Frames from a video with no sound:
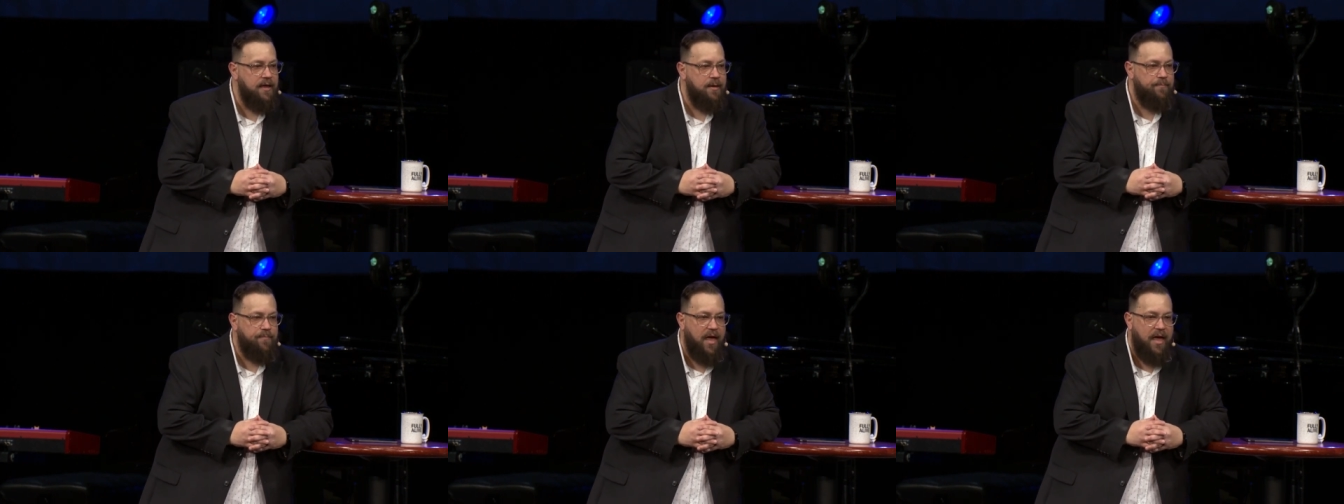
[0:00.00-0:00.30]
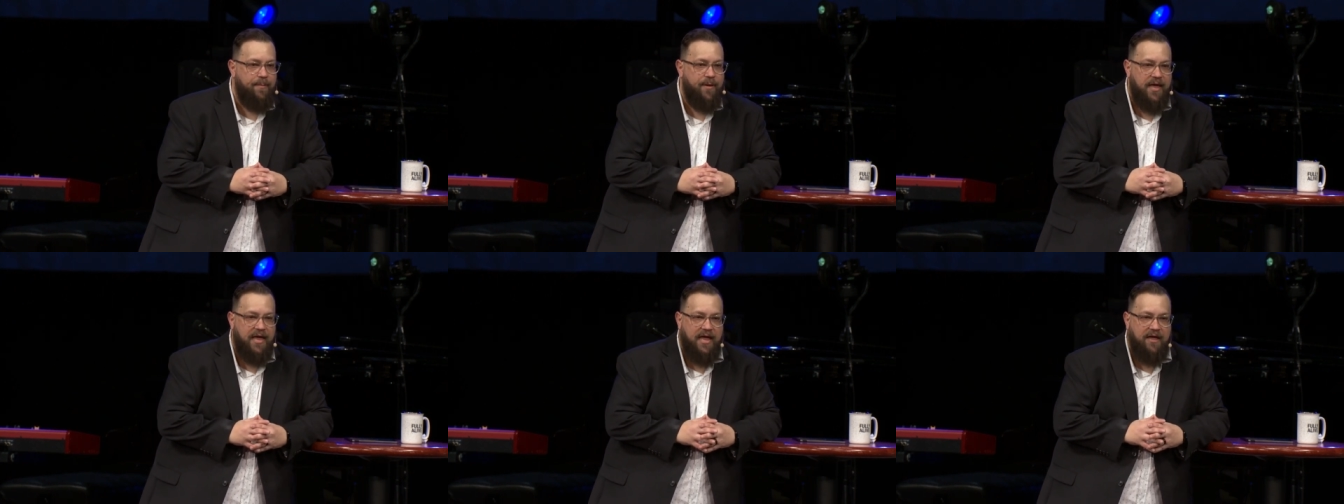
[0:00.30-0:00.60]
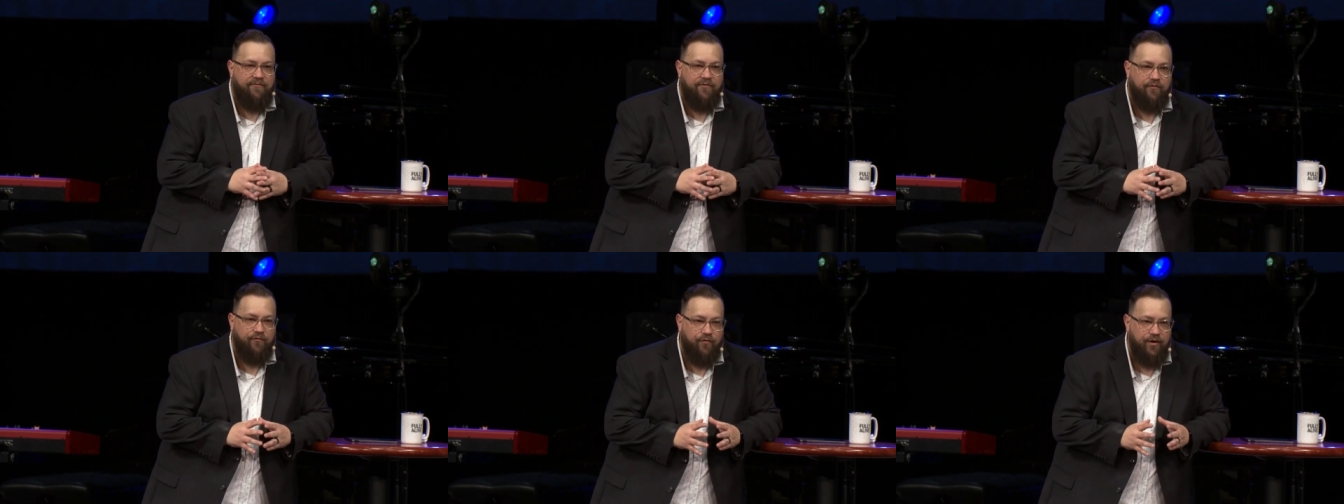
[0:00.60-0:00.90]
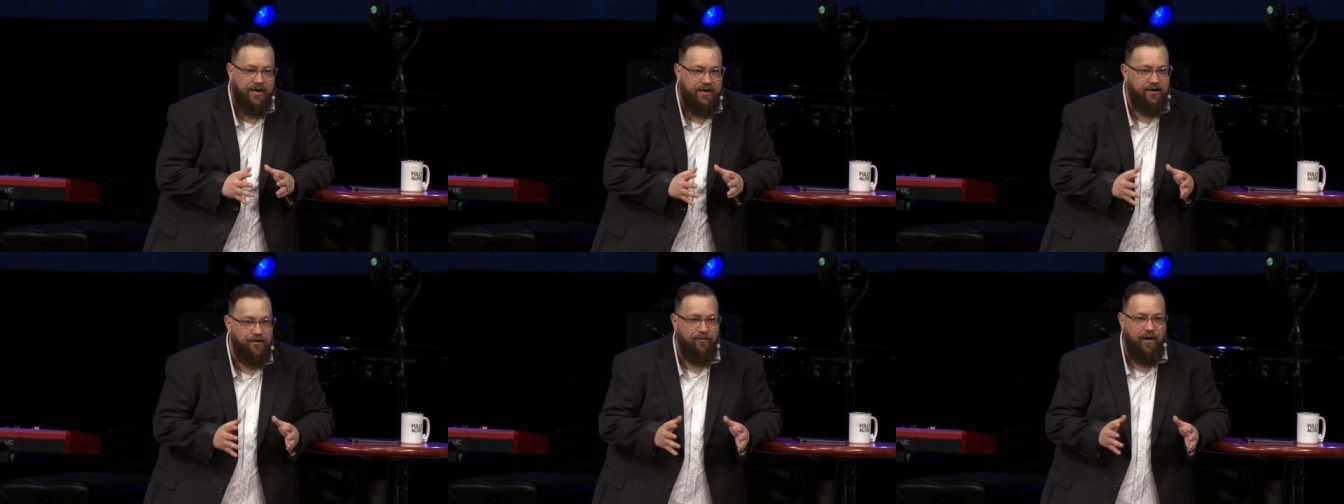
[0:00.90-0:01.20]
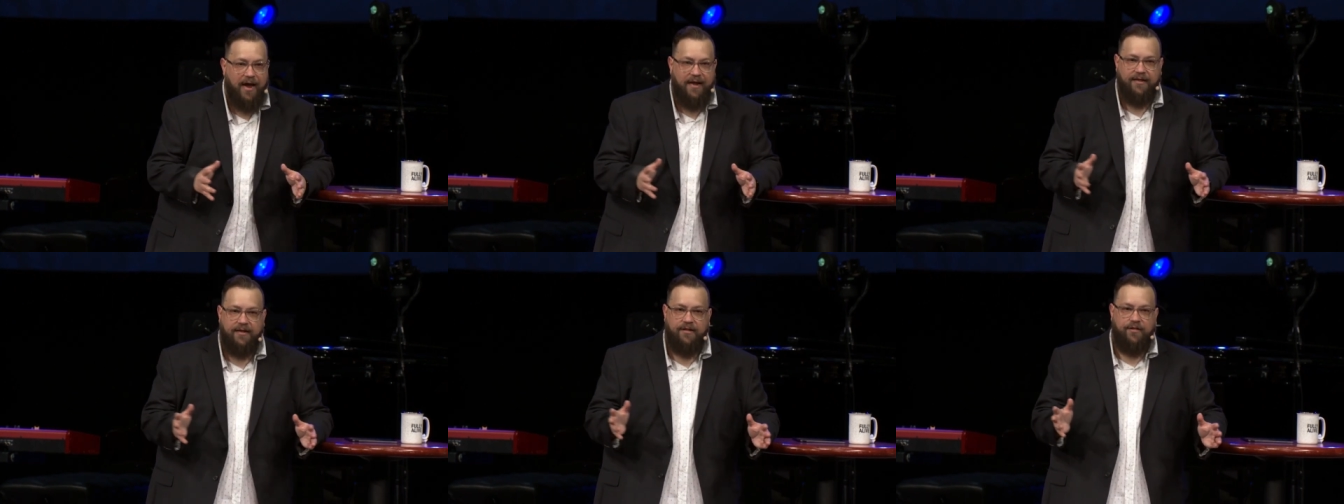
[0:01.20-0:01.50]
maybe even
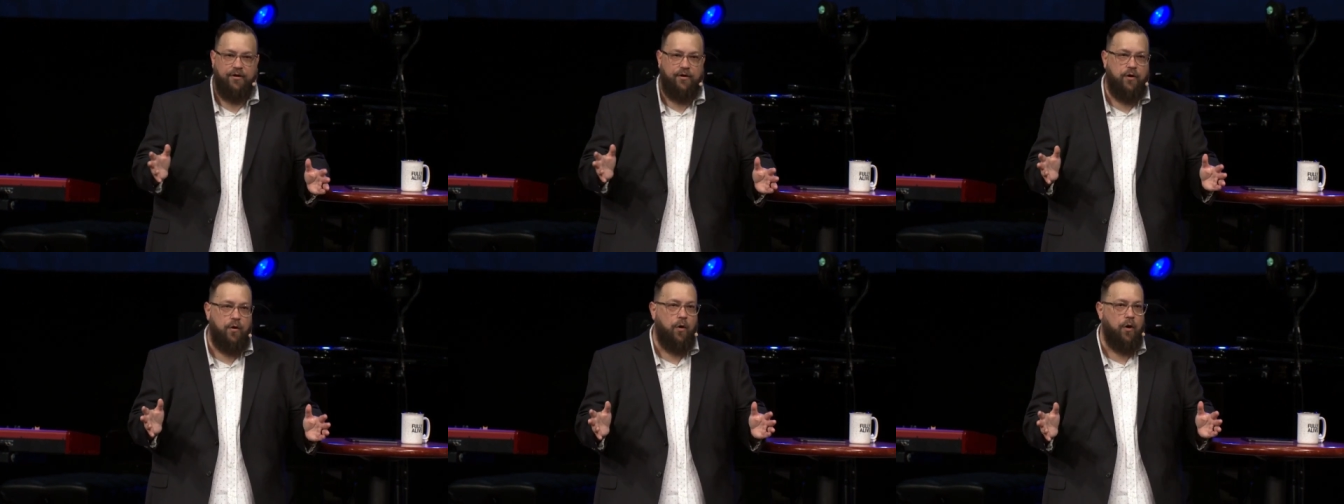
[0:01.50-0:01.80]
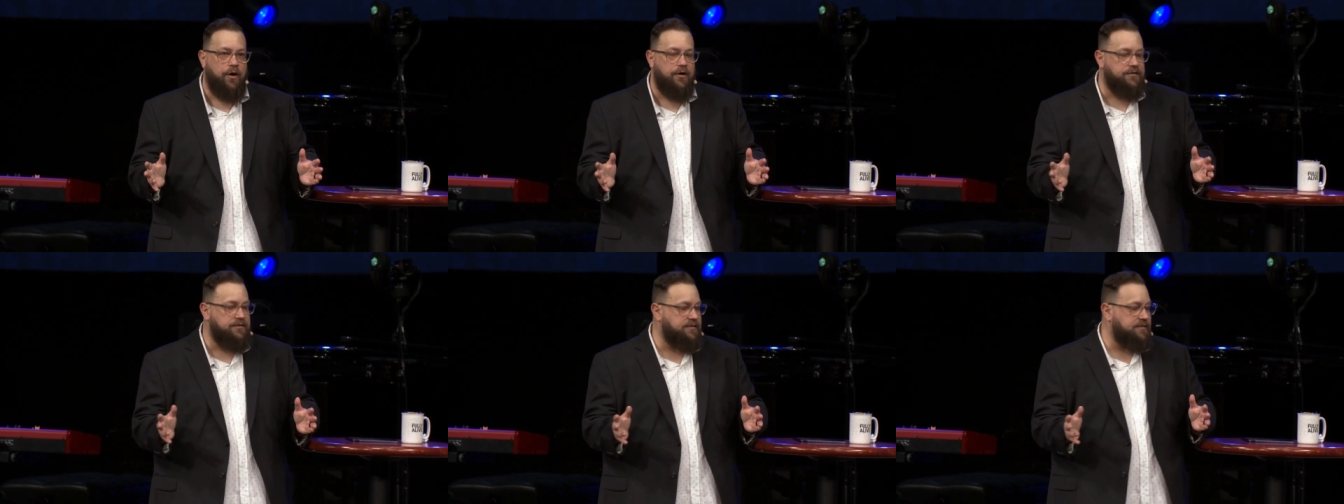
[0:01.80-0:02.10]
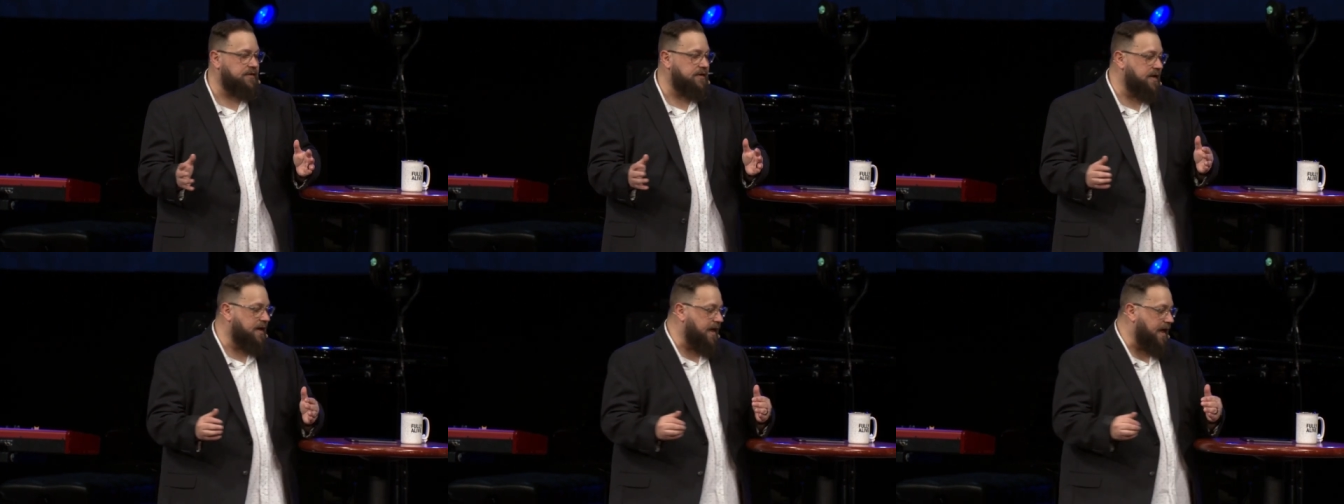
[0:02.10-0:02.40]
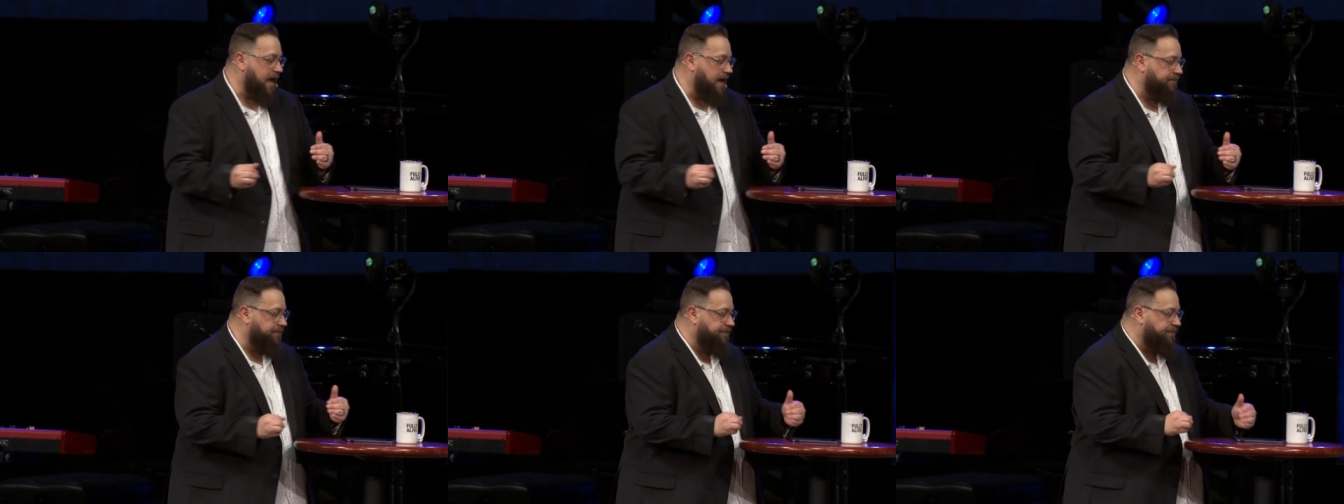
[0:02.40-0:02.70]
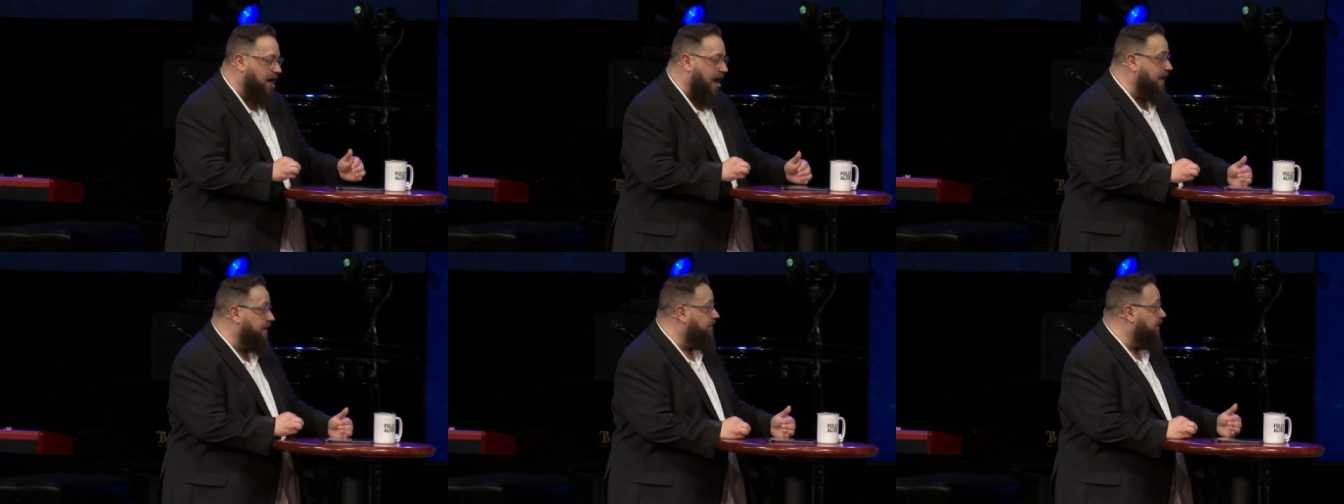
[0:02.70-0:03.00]
redirected the course. And
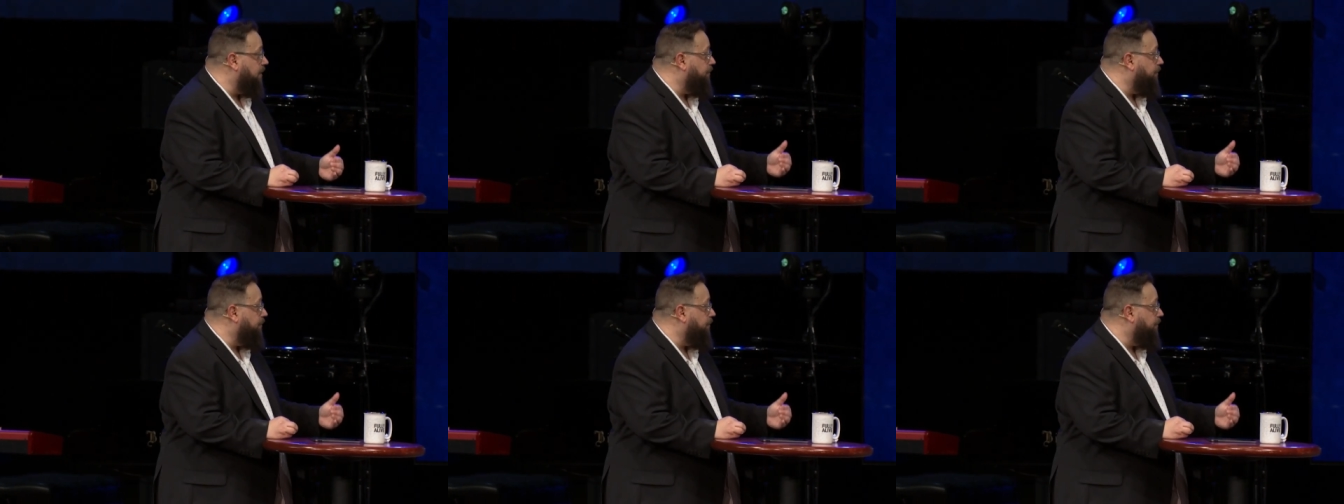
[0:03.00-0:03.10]
finally,